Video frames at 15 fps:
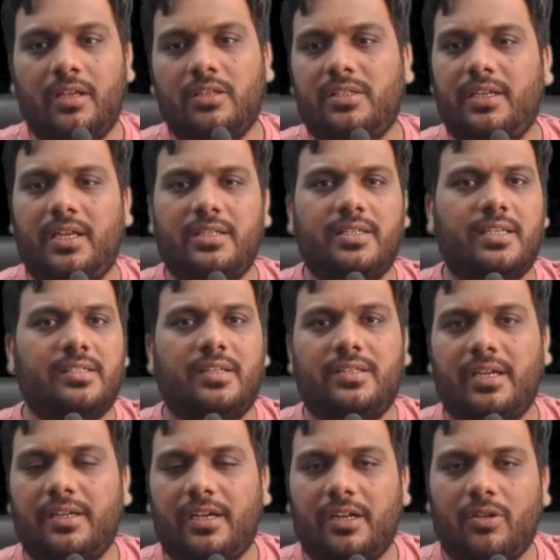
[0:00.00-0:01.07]
CAG has
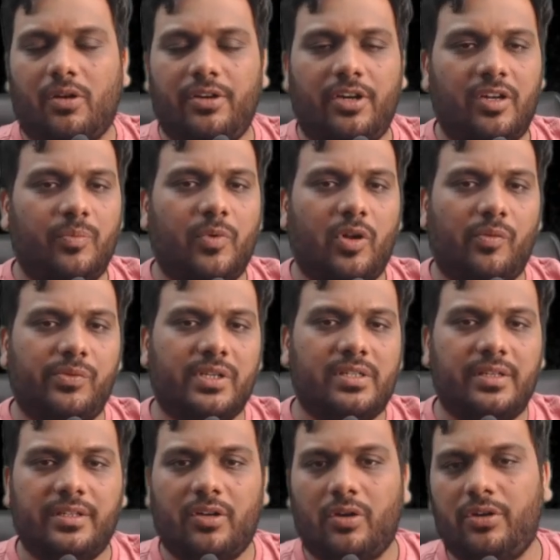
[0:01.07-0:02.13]
rejected the audit report.
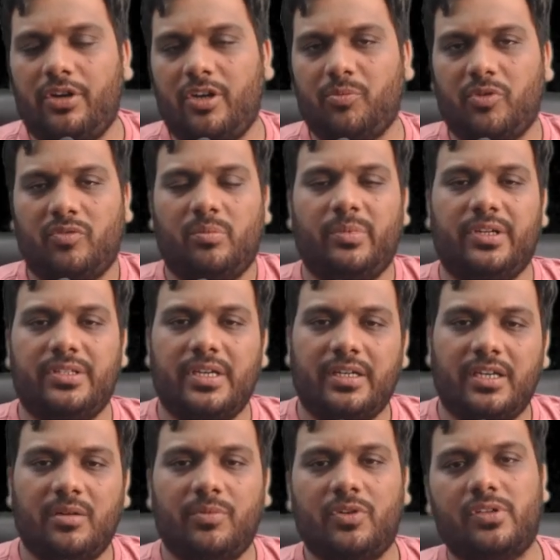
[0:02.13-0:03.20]
Obviously, the audit report will be
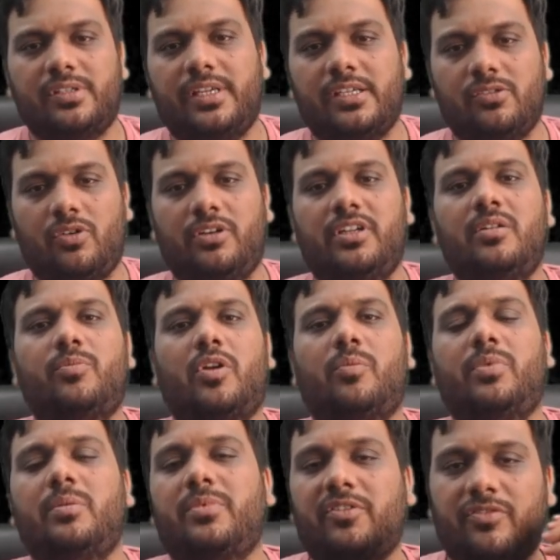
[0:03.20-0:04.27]
rejected because he has not done
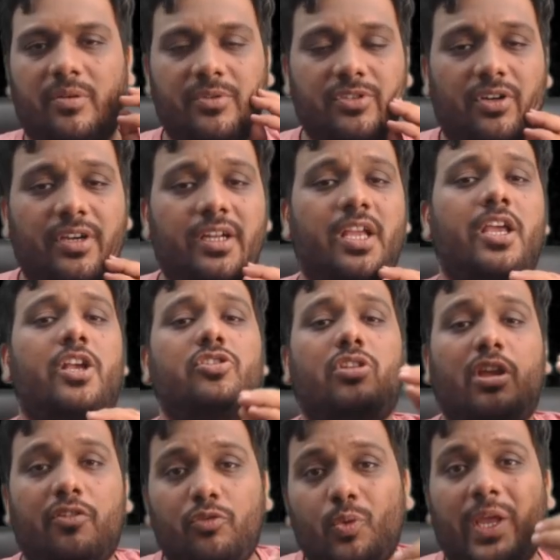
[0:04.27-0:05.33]
proper performance audit. So
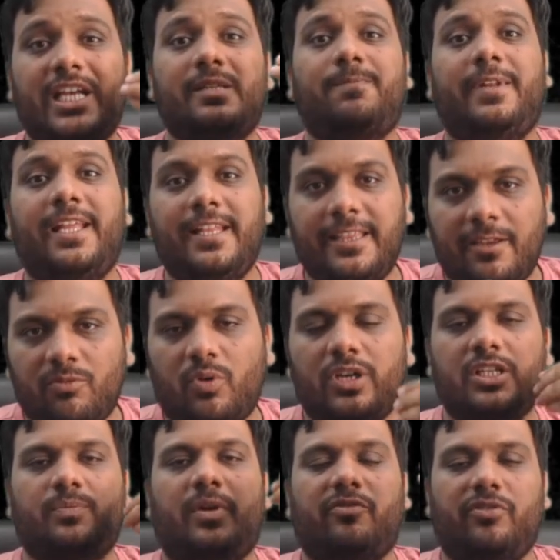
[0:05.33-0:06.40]
you have to explain them what
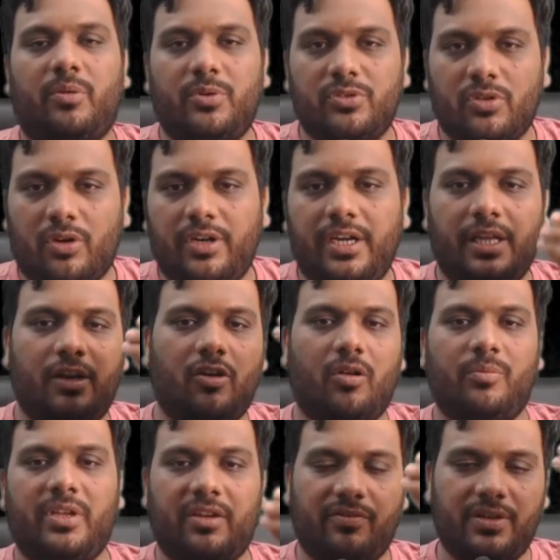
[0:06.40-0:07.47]
is performance audit,
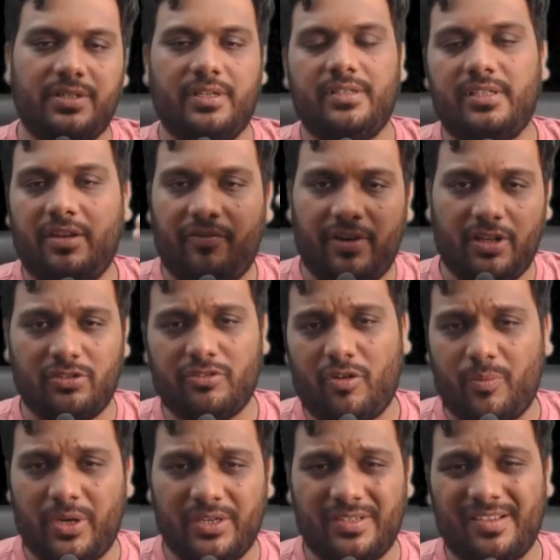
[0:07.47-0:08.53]
economy, efficiency, effectiveness of
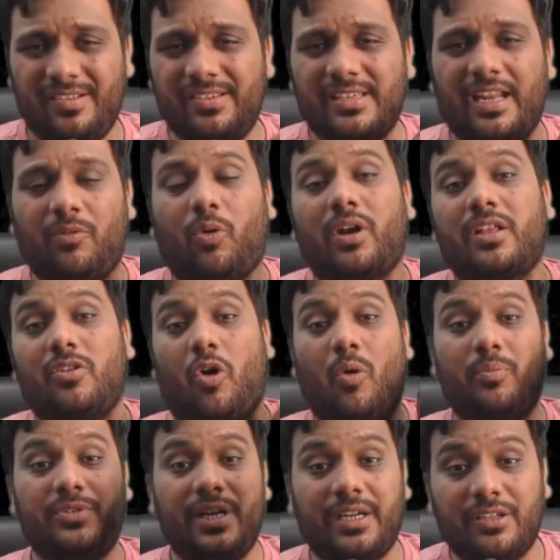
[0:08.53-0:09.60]
operations, and what are the
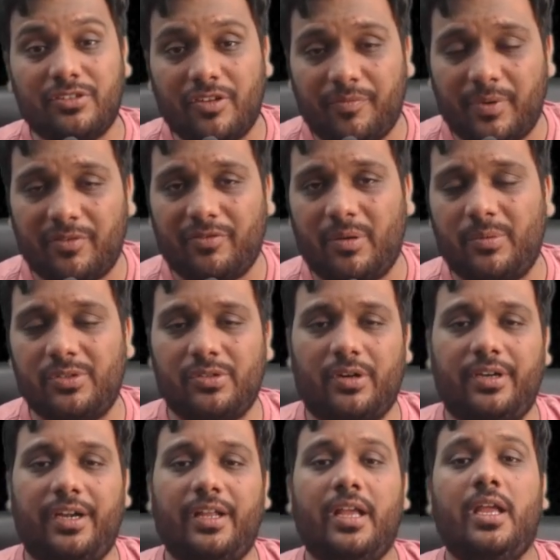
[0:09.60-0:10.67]
objectives of performance
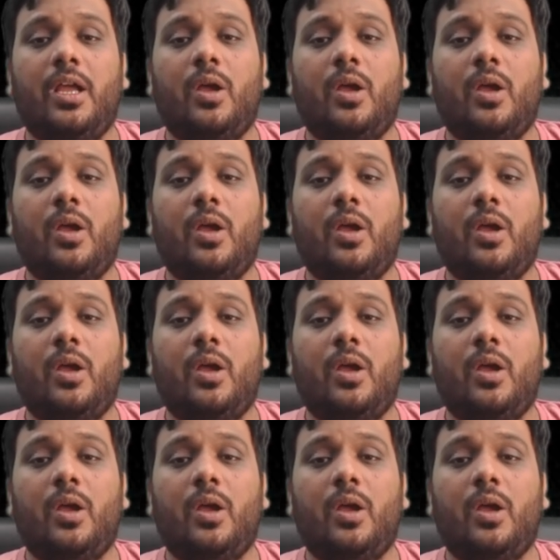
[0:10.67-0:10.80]
audit,